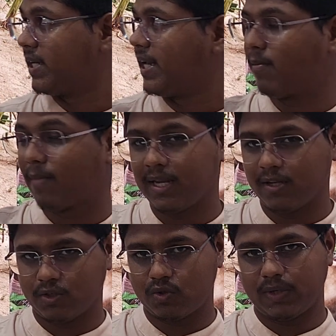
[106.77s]
day
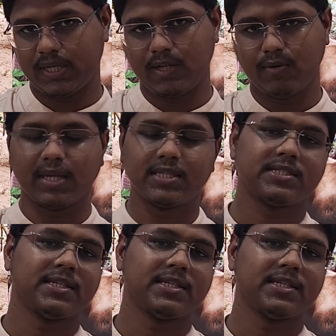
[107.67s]
minus 20 you can